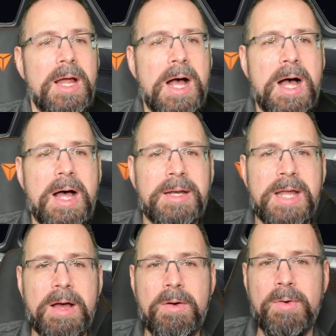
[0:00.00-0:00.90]
Uh,
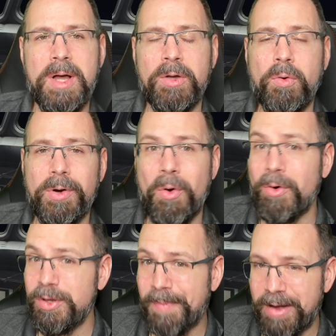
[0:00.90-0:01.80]
now, uh, Corran
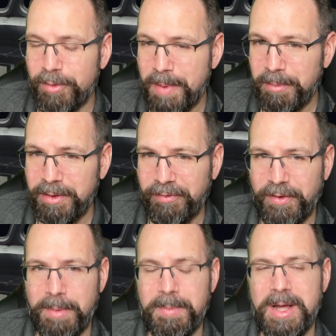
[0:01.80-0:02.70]
Horn, you might remember
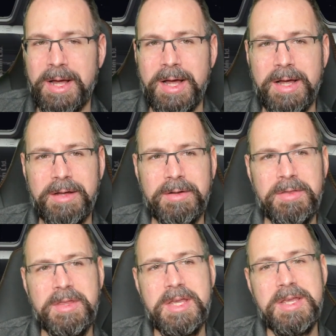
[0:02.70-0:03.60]
from uh,
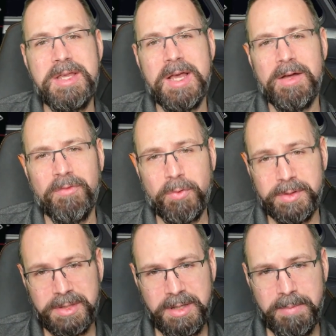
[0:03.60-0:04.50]
the, of
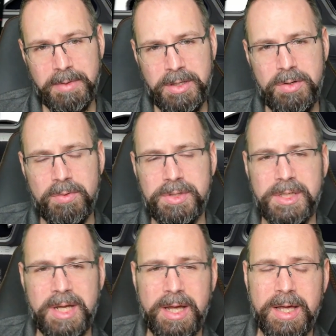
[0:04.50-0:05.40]
course, the
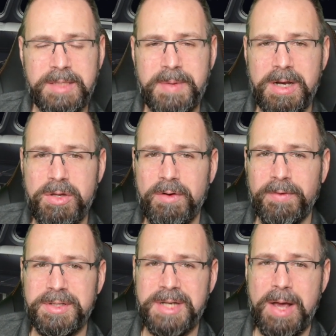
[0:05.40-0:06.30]
huge uh, expanded
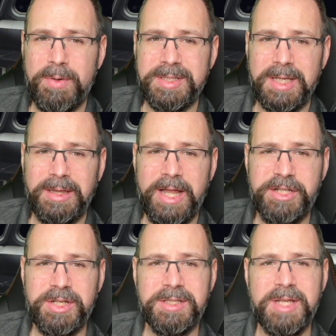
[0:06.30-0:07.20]
universe now is
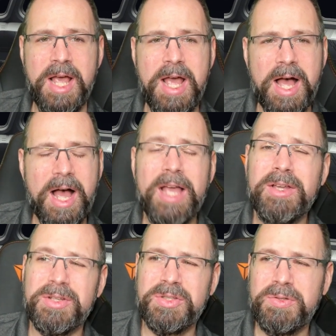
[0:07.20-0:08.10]
Legends. Uh, I
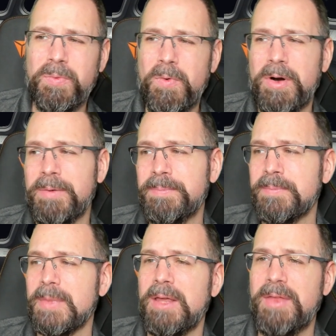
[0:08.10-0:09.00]
could have sworn
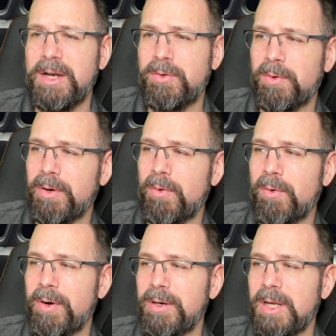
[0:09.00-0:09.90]
that Corran
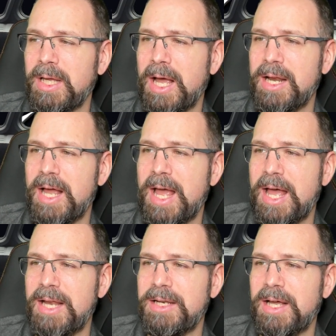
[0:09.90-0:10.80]
Horn kind of
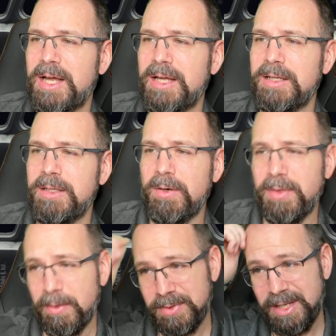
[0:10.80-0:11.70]
had, uh, you know,
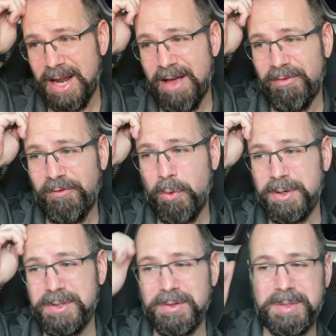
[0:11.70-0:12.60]
that was going to have
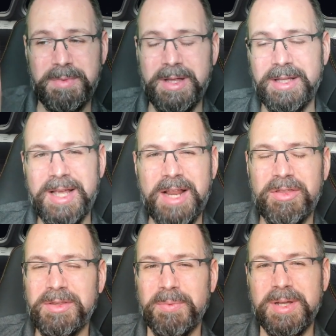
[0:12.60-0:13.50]
Force or something like that. I
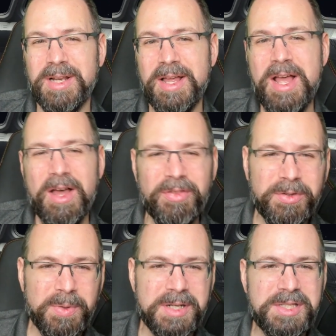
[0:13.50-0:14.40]
thought they were going to, I
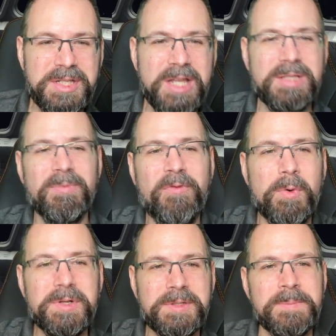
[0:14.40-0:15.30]
thought they were going to sneak some
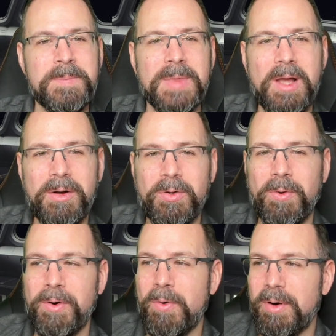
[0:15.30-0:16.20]
Force on
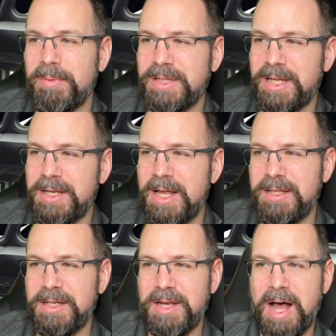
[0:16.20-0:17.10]
Corran Horn, but they
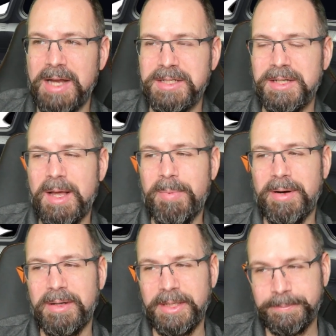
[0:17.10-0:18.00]
did not,
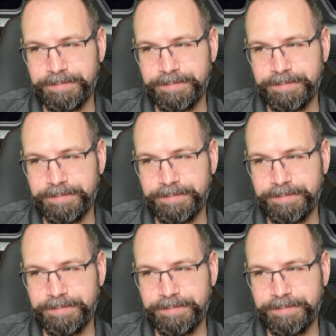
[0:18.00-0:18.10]
apparently.